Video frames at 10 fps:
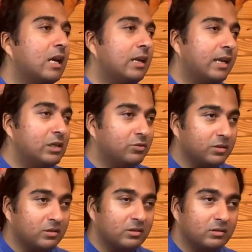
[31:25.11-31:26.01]
that
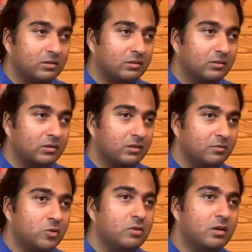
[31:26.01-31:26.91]
hatred,
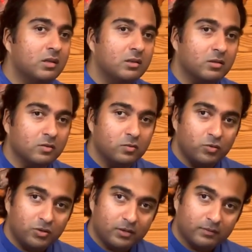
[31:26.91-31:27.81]
rooted in the
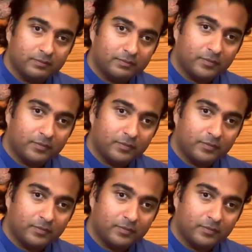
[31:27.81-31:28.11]
delusion.